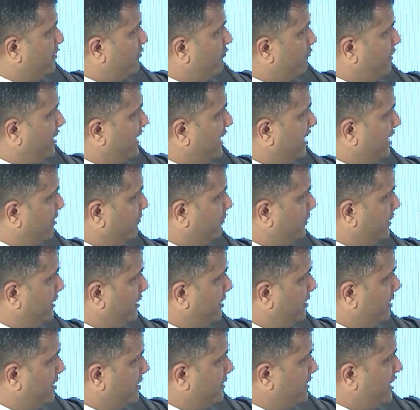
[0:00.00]
We have
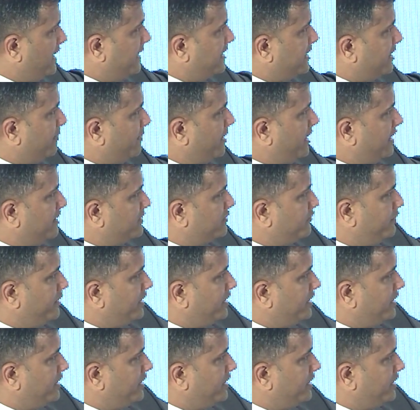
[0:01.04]
the database,